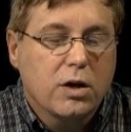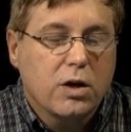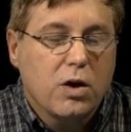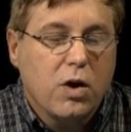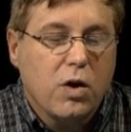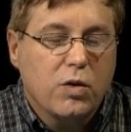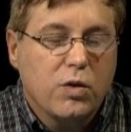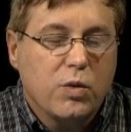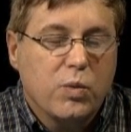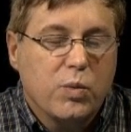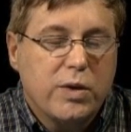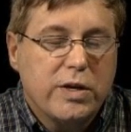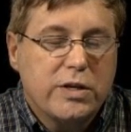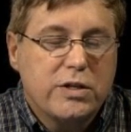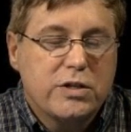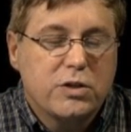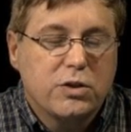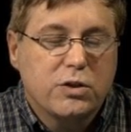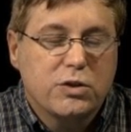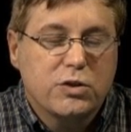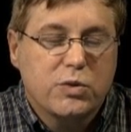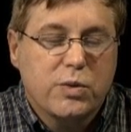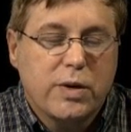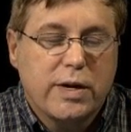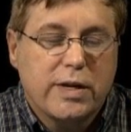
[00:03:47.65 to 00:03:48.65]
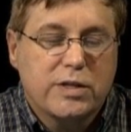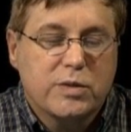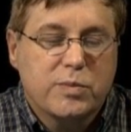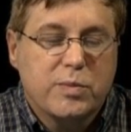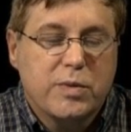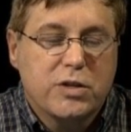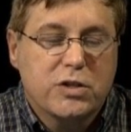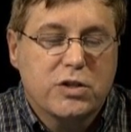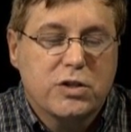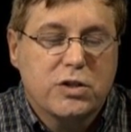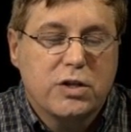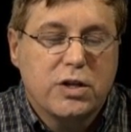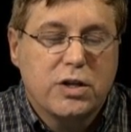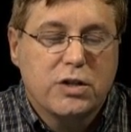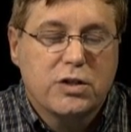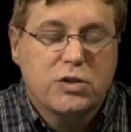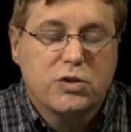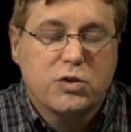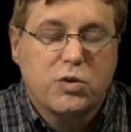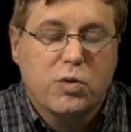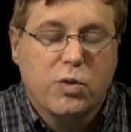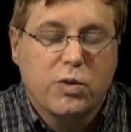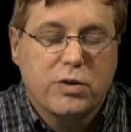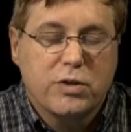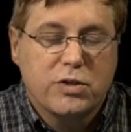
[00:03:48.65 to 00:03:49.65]
called the Regional Transmission and
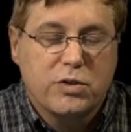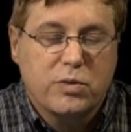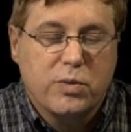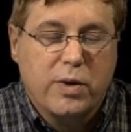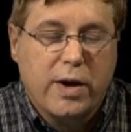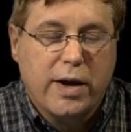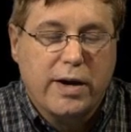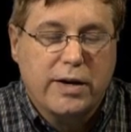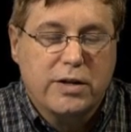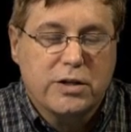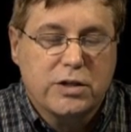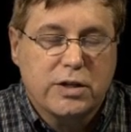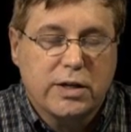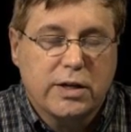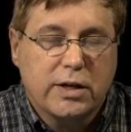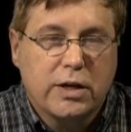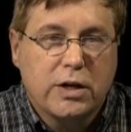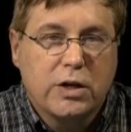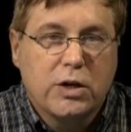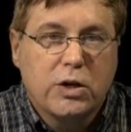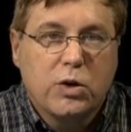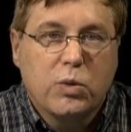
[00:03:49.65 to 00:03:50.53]
Storage Strategy,